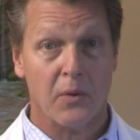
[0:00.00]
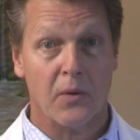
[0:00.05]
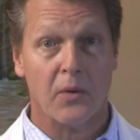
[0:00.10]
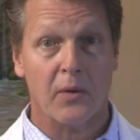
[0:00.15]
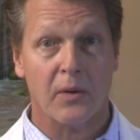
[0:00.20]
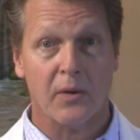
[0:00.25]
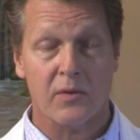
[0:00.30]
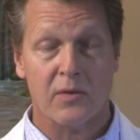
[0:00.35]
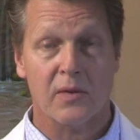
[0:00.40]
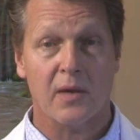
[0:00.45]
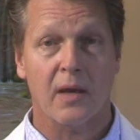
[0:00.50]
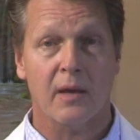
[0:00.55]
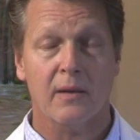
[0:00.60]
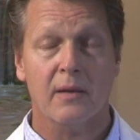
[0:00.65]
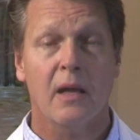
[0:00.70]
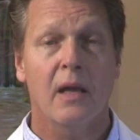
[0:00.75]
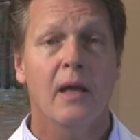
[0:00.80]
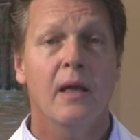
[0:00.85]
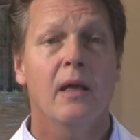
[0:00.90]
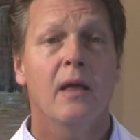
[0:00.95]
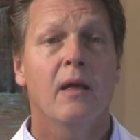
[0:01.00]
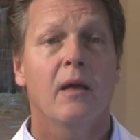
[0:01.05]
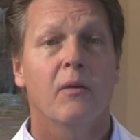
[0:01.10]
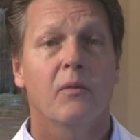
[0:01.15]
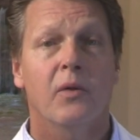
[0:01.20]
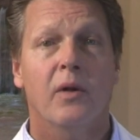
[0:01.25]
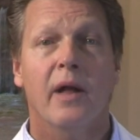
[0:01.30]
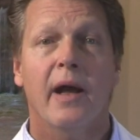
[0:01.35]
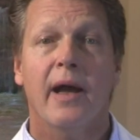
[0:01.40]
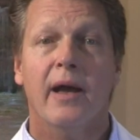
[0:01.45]
Percocet
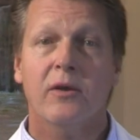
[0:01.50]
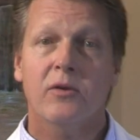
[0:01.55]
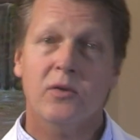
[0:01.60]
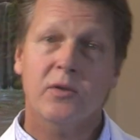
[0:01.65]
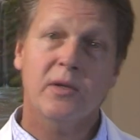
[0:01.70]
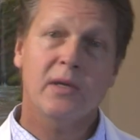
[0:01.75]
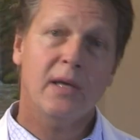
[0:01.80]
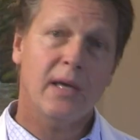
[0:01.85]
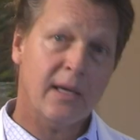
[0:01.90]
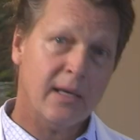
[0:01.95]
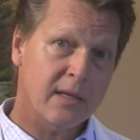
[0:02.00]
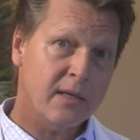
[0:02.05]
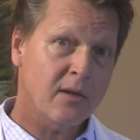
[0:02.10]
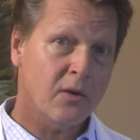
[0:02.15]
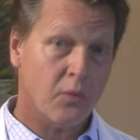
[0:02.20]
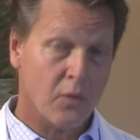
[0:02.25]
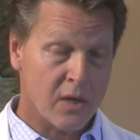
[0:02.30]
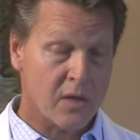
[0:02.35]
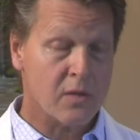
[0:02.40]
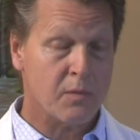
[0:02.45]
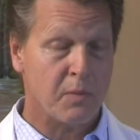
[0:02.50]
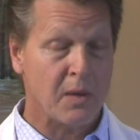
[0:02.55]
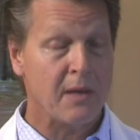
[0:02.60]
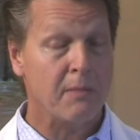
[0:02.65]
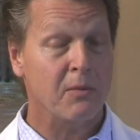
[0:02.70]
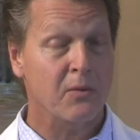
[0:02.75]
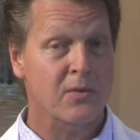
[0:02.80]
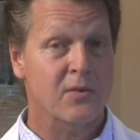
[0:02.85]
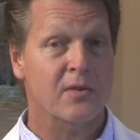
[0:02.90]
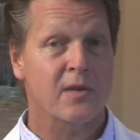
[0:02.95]
will actually increase
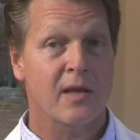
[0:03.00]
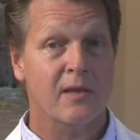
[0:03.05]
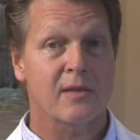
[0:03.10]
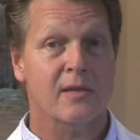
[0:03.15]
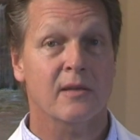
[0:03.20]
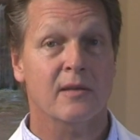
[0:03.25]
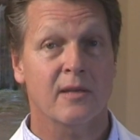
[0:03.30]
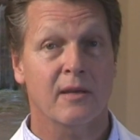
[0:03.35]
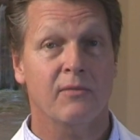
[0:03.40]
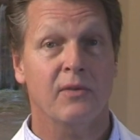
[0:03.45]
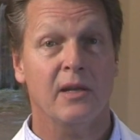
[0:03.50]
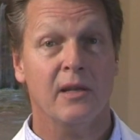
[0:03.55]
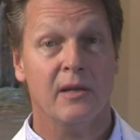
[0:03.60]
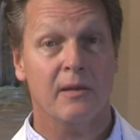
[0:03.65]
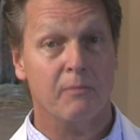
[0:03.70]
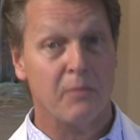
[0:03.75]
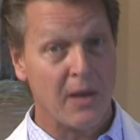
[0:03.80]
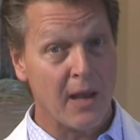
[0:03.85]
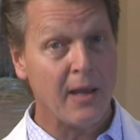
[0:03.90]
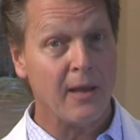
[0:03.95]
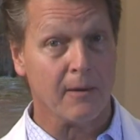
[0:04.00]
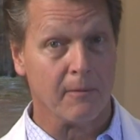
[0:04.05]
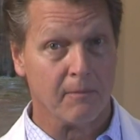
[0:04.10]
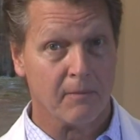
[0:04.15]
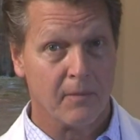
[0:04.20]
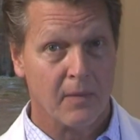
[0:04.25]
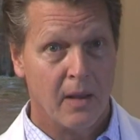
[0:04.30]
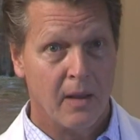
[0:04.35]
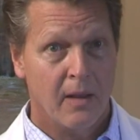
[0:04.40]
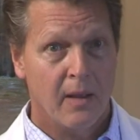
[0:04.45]
people's sensitivity to pain,
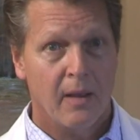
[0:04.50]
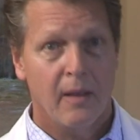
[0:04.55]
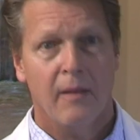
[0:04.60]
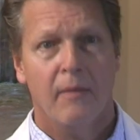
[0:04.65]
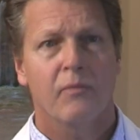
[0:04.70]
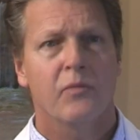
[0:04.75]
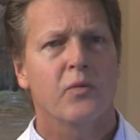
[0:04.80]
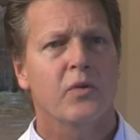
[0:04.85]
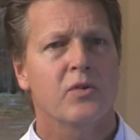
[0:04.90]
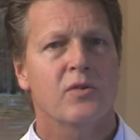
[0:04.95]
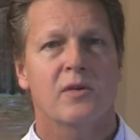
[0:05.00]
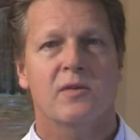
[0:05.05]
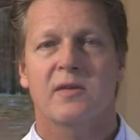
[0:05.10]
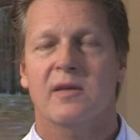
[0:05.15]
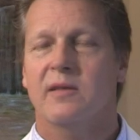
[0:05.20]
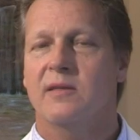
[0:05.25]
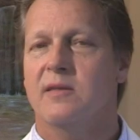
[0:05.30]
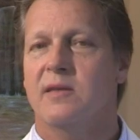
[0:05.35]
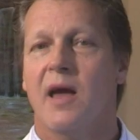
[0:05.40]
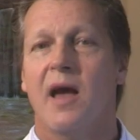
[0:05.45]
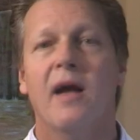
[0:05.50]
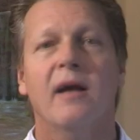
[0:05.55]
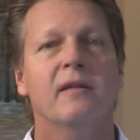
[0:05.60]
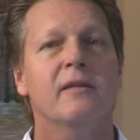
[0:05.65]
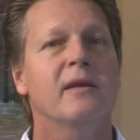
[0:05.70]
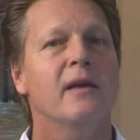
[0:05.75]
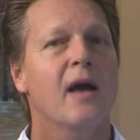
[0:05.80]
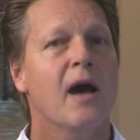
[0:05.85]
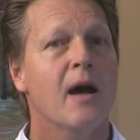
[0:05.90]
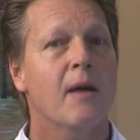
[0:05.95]
which is
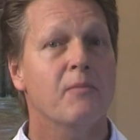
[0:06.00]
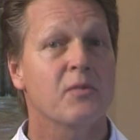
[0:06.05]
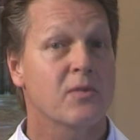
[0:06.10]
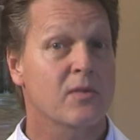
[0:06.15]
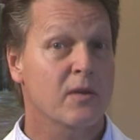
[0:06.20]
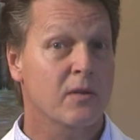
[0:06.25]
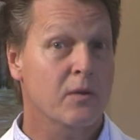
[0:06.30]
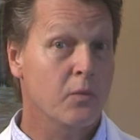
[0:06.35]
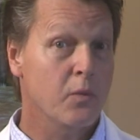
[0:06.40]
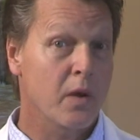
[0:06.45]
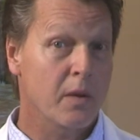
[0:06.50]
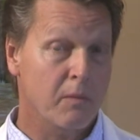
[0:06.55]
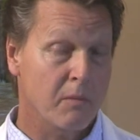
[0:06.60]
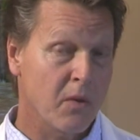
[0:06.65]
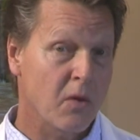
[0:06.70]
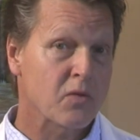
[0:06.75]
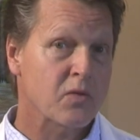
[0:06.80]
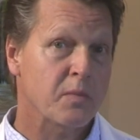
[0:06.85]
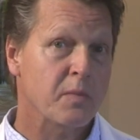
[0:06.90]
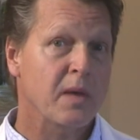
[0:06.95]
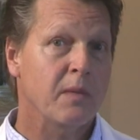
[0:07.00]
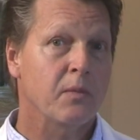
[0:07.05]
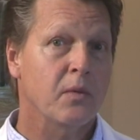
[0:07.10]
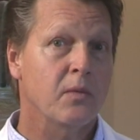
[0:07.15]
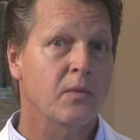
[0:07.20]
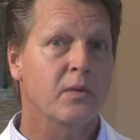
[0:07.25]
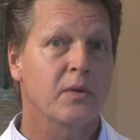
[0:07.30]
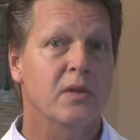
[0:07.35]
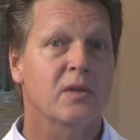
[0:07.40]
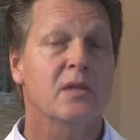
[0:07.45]
exactly opposite of what most
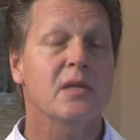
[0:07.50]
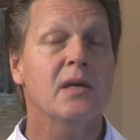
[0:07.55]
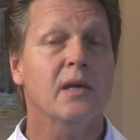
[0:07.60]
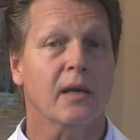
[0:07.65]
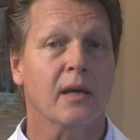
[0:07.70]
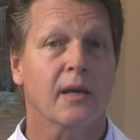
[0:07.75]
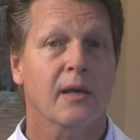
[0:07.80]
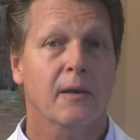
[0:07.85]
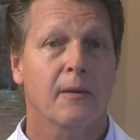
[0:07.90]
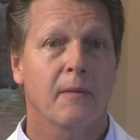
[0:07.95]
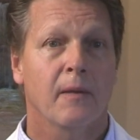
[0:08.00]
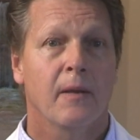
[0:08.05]
people would think.